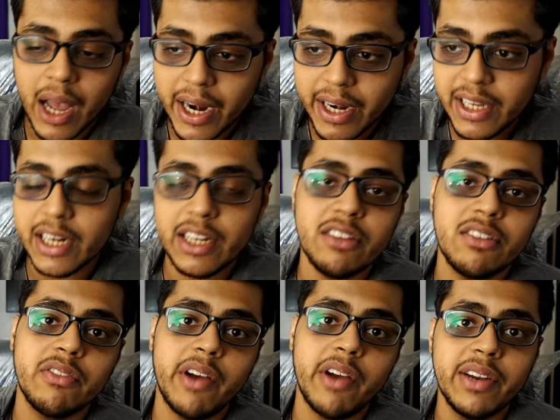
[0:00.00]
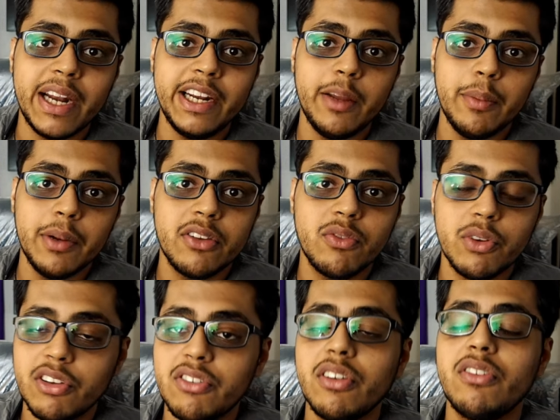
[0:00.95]
And yet he survived 90 minutes,
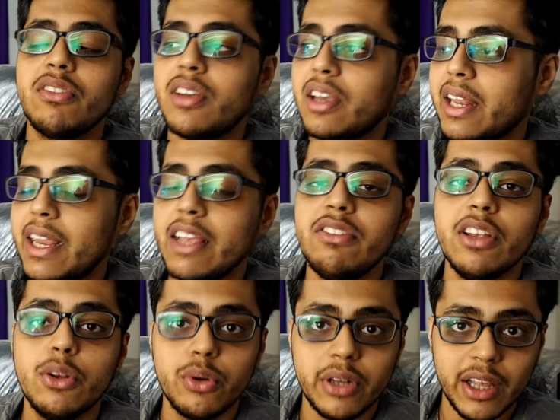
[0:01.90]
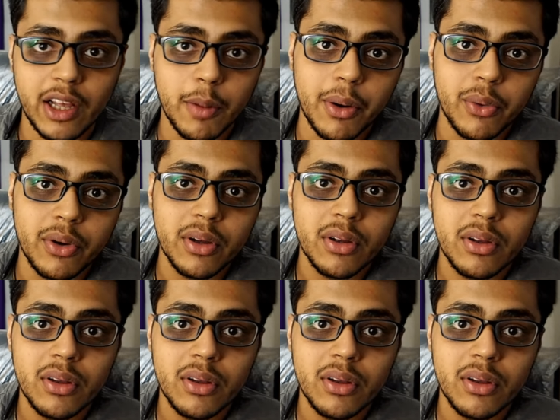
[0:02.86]
which is just crazy to think about.